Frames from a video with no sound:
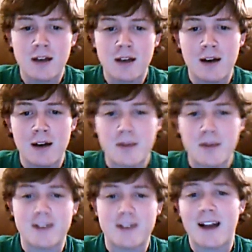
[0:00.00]
because
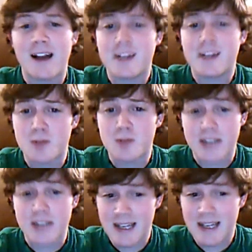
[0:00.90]
I like to
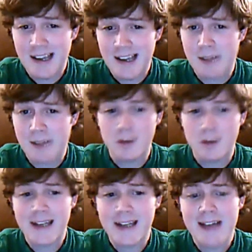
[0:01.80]
pretend I can
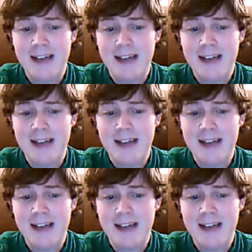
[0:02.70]
multitask,